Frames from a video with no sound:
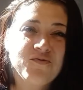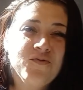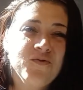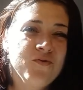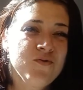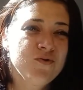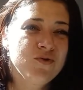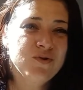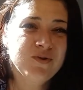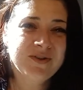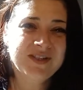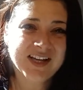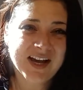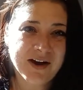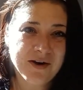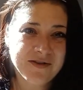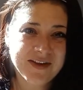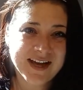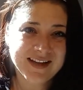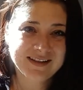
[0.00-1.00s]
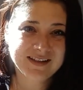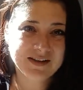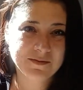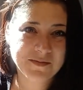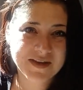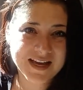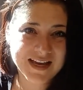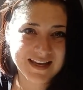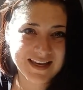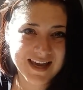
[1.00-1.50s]
ooh, tell that to
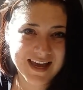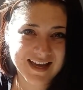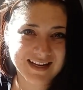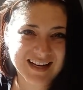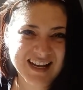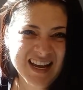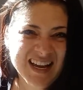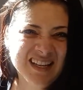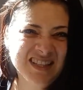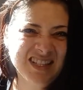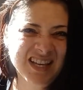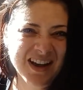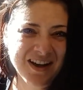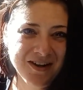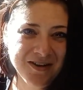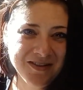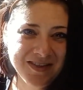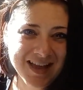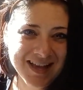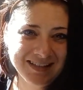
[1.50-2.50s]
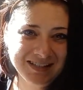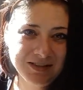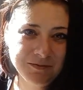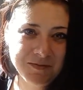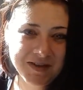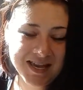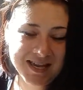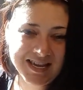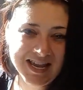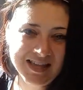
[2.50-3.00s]
me again. Tell that to
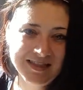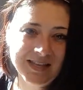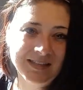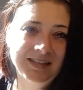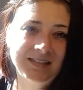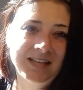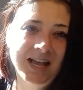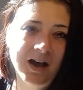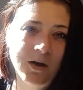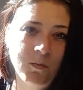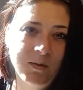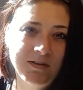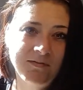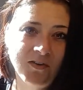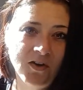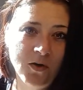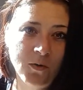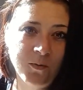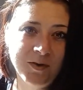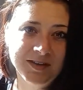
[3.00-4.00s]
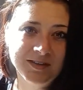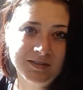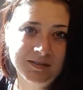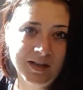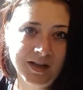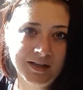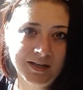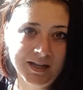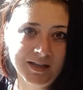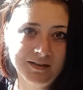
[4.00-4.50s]
me again. This is how we've always
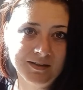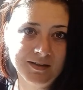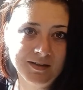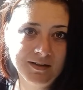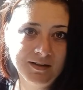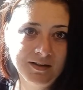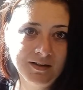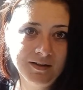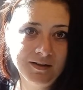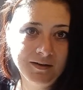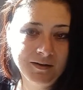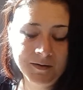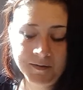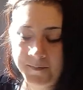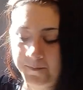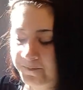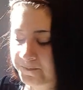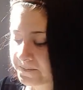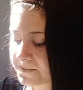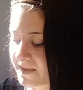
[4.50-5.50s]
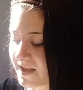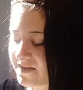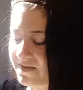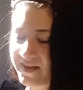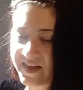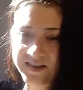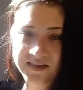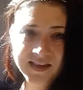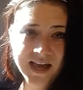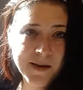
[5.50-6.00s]
done it. And
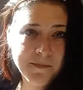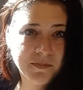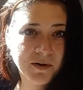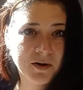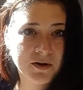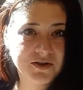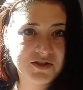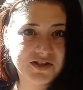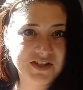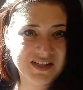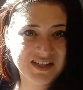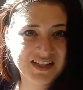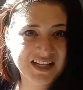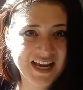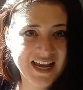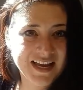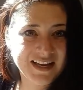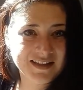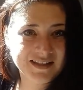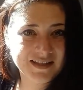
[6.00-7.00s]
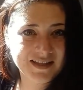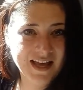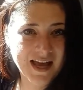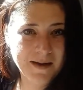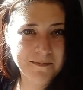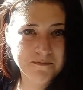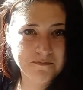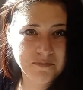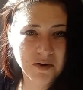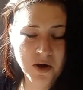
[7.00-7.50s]
then that person takes
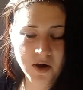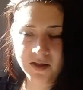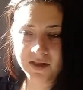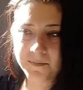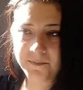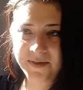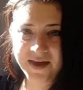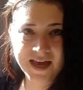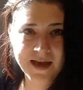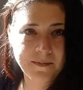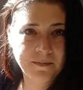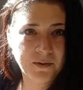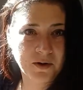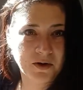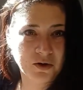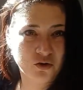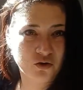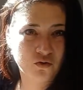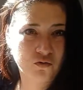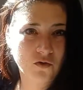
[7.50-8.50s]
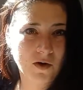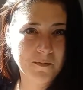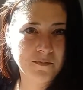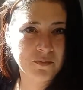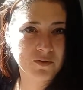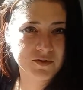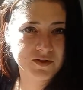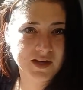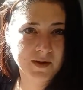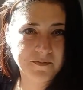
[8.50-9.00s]
that ball of paper and
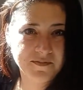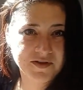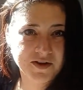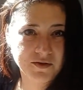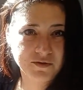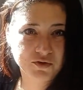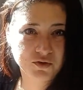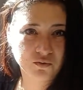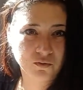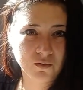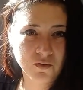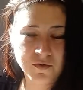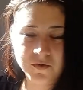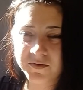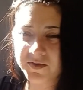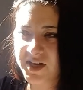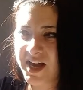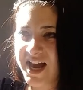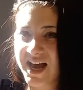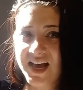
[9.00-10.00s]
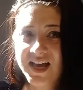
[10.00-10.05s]
crumples up those rules